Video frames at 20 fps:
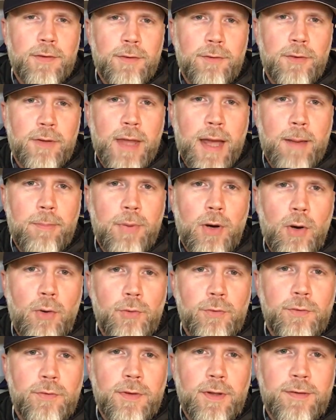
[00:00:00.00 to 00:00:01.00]
under that
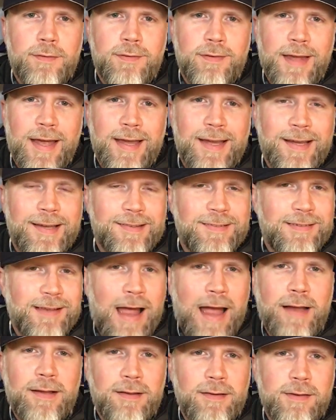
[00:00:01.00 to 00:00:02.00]
post that say
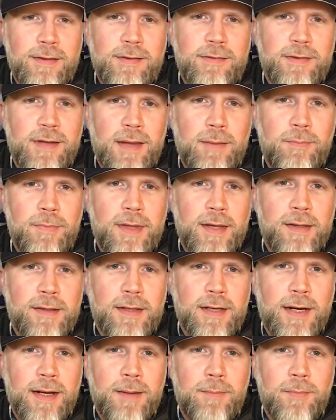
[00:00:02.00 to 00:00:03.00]
exactly the same thing
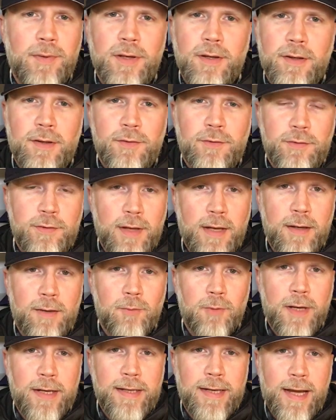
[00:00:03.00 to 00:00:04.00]
that I'm
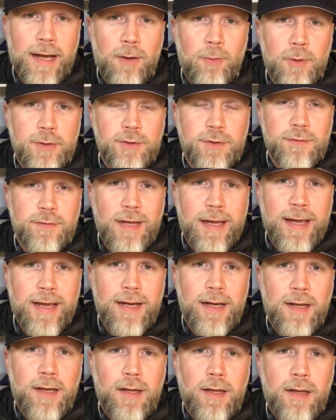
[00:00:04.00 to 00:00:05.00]
saying right now, which is,
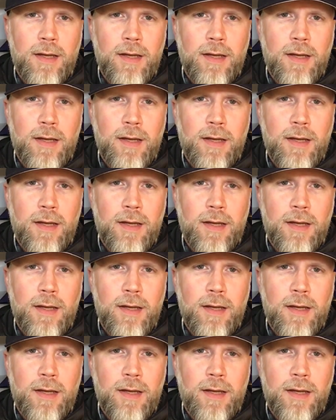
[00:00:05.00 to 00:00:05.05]
hey,